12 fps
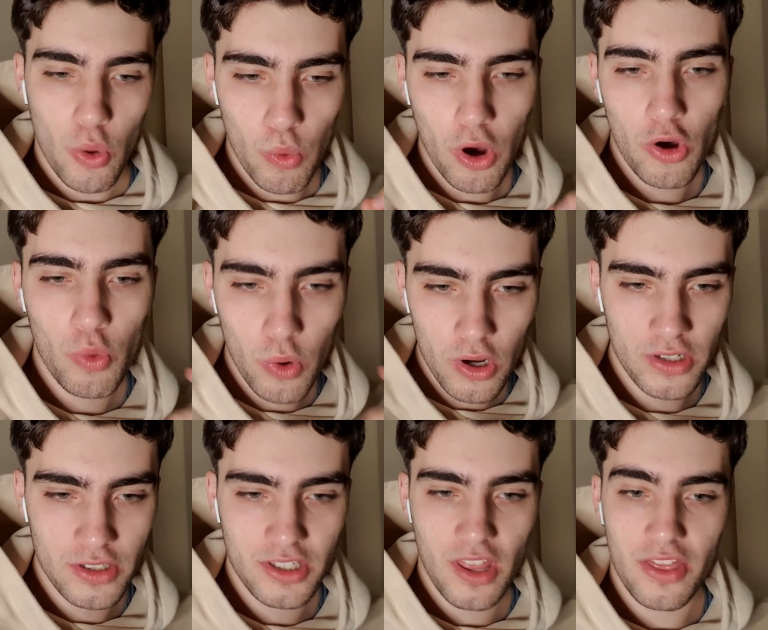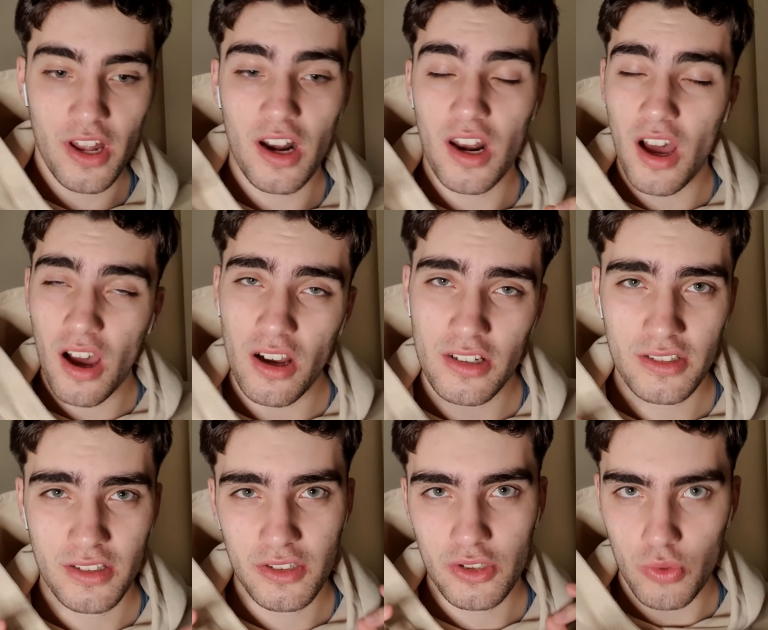What was the
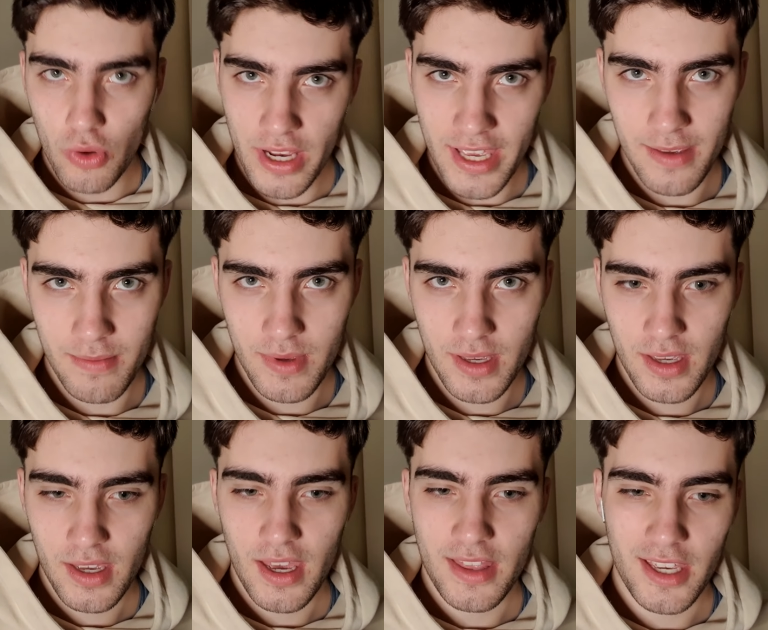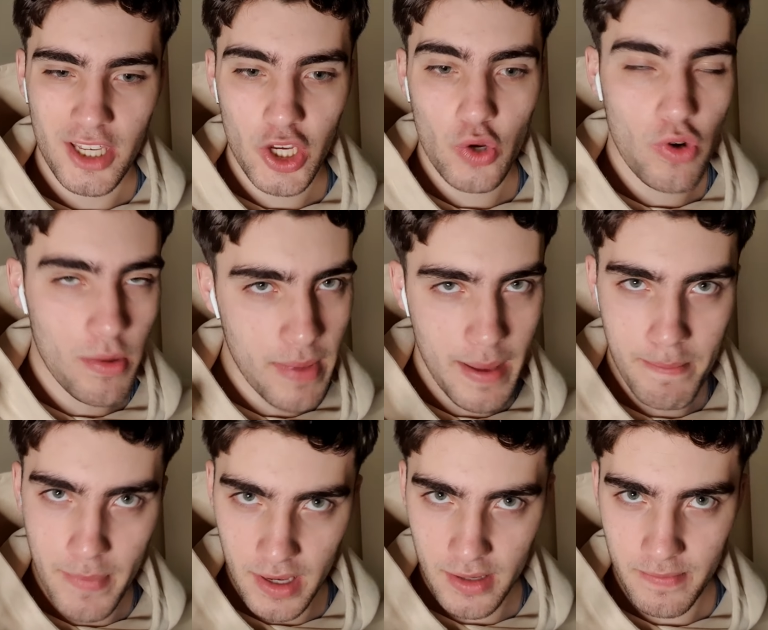last dream that you
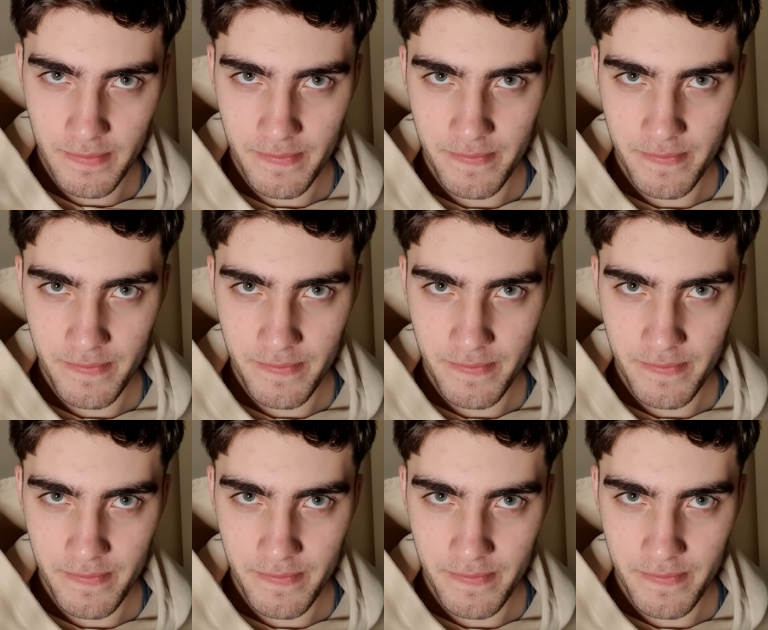remember?